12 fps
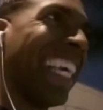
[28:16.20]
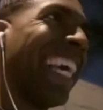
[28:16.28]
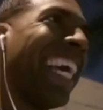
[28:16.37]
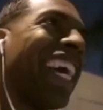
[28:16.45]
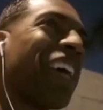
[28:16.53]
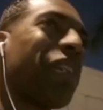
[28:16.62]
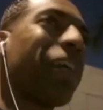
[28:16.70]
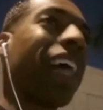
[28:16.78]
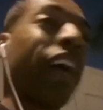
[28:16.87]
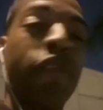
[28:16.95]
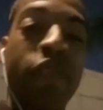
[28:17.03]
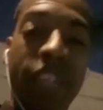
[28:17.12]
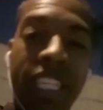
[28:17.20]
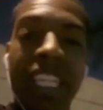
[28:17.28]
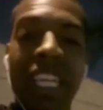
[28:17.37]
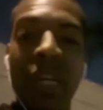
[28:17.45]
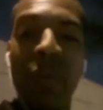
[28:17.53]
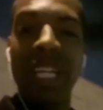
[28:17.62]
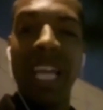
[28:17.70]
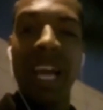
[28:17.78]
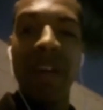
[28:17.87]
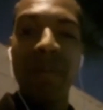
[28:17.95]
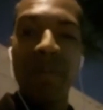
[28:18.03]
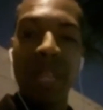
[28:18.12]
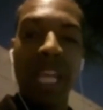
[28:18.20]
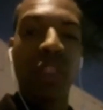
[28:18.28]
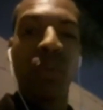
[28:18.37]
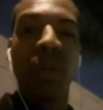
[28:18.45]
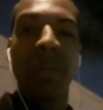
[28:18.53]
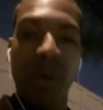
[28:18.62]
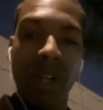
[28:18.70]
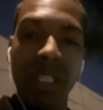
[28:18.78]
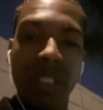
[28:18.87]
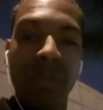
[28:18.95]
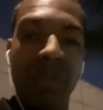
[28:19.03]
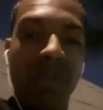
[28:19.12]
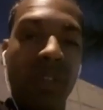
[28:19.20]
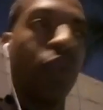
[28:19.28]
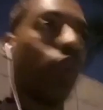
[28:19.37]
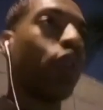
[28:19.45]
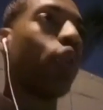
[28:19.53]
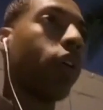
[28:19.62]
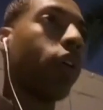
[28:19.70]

We got Philly in here. We got like 3 parts of New York.